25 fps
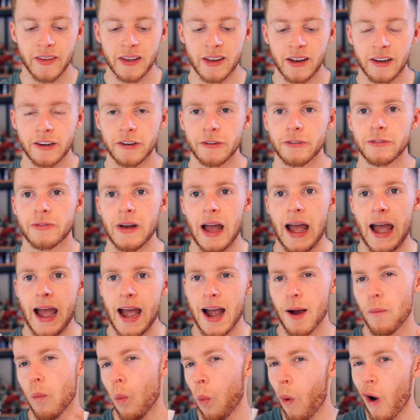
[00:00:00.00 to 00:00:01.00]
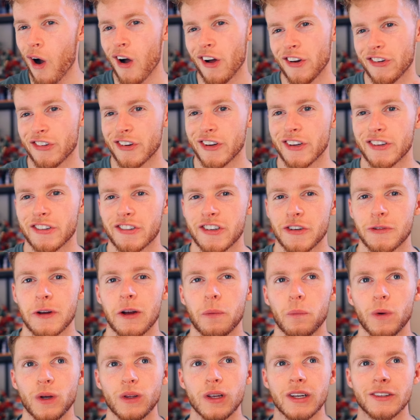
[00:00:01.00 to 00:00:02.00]
the kind of amouageness to
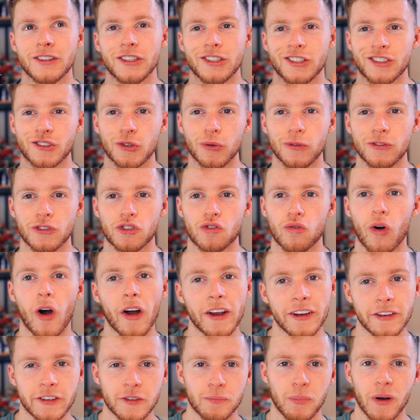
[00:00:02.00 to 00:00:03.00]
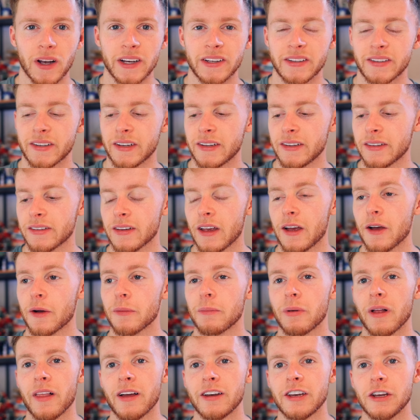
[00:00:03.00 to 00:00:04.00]
it with like this sort of dry spices,
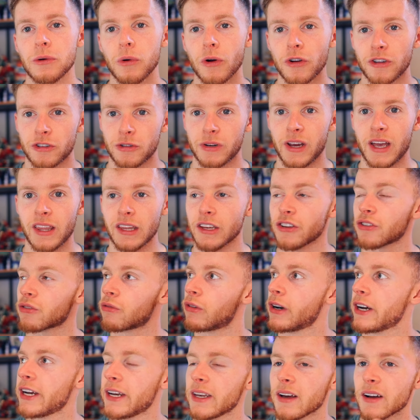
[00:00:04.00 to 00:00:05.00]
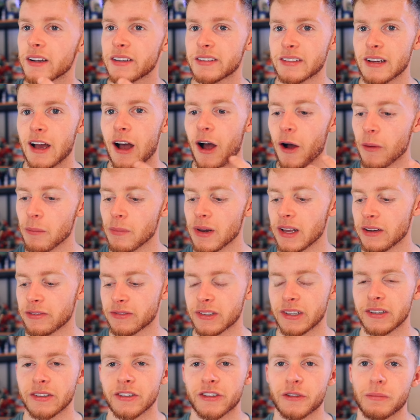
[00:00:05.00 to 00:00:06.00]
but then you also get this really nice
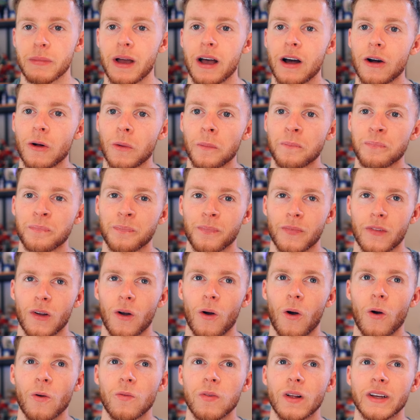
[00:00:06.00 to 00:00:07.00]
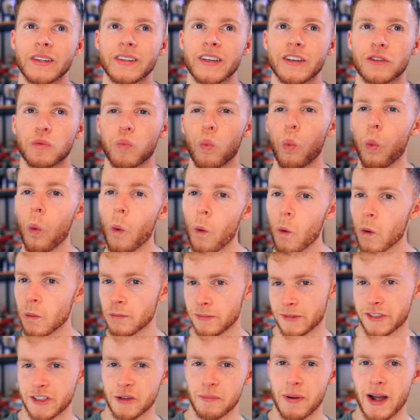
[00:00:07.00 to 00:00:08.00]
uplifting smell of like this
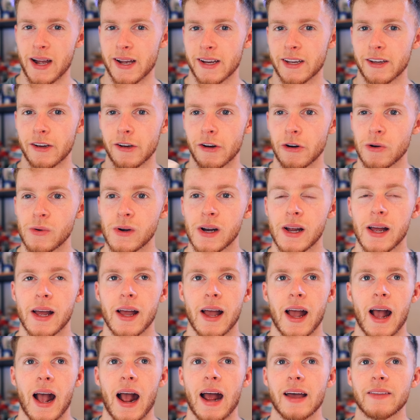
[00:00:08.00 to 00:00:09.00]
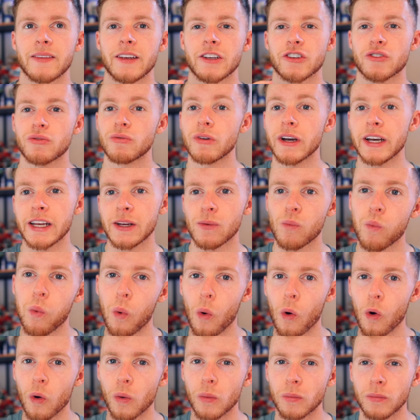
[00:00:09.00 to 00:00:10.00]
warm tobacco and this really
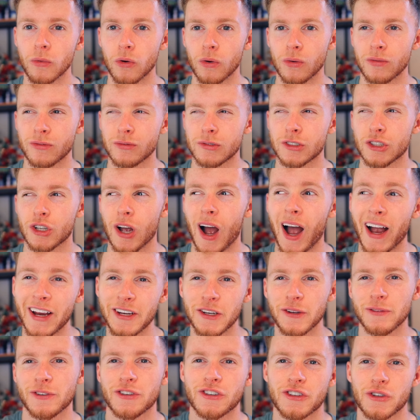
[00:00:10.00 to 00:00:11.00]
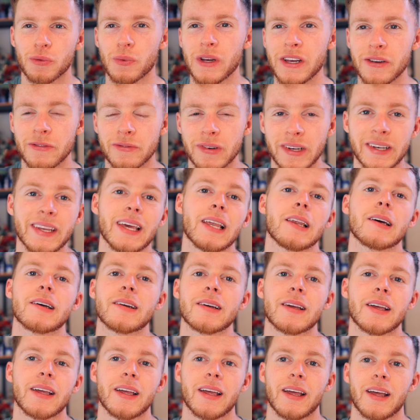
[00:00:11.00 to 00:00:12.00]
warm kind of sweet
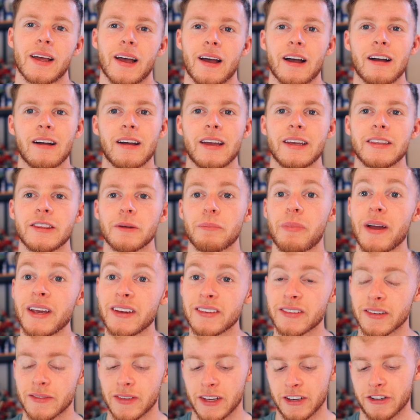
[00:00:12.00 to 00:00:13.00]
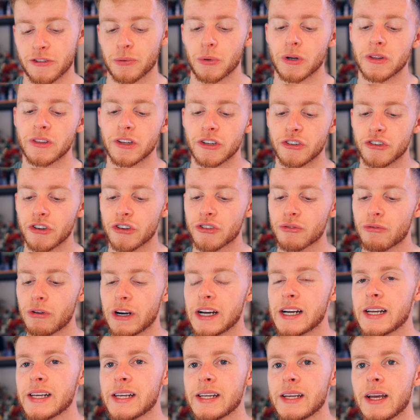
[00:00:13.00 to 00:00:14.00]
vanilla in the base of this one that just
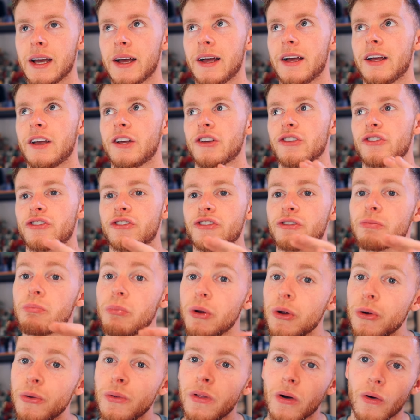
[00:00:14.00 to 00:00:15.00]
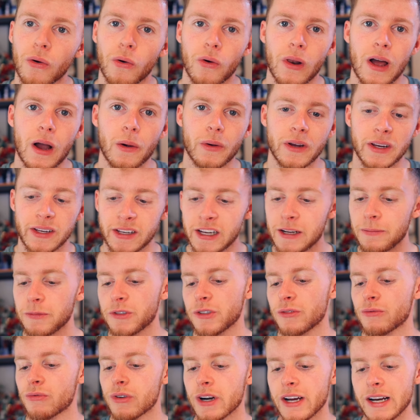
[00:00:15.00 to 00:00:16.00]
really smooth it all out. It
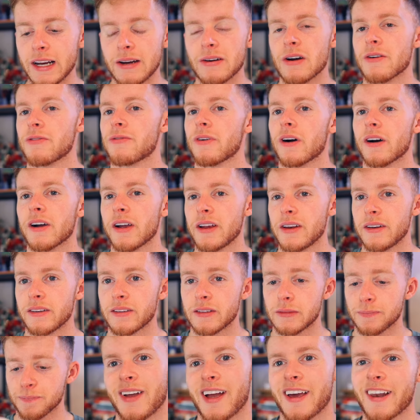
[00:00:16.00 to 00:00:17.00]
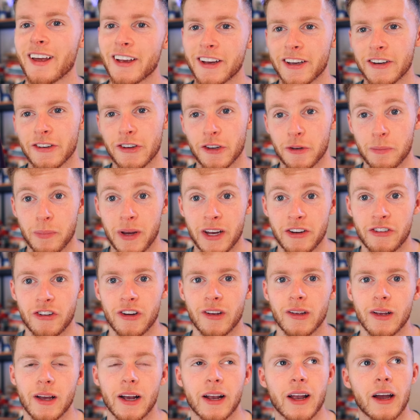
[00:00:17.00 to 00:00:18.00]
keeps it really refined. And I can just
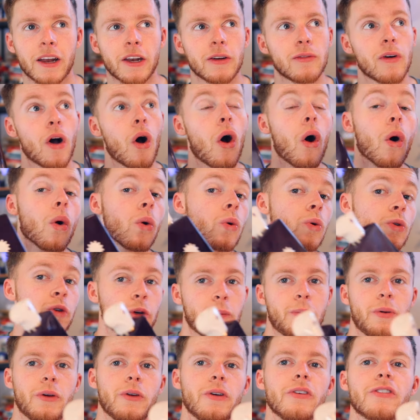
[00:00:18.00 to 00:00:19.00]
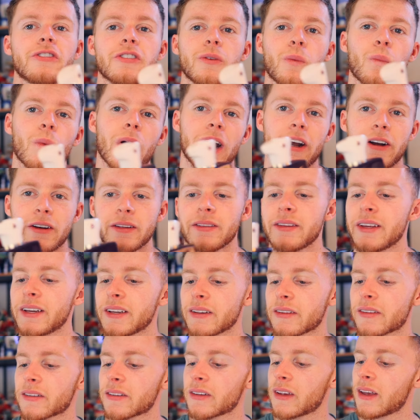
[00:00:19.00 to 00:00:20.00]
picture a kind of older person wearing
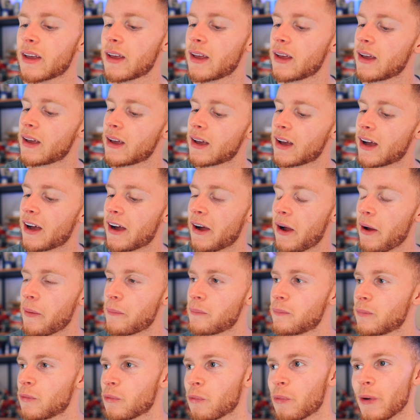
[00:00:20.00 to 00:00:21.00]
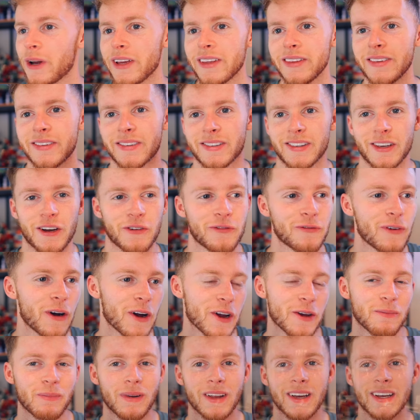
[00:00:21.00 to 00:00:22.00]
this with a
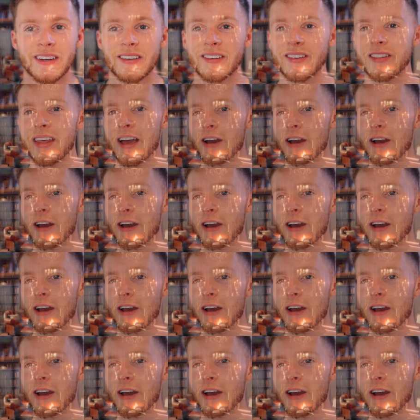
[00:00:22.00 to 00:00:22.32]
fireplace and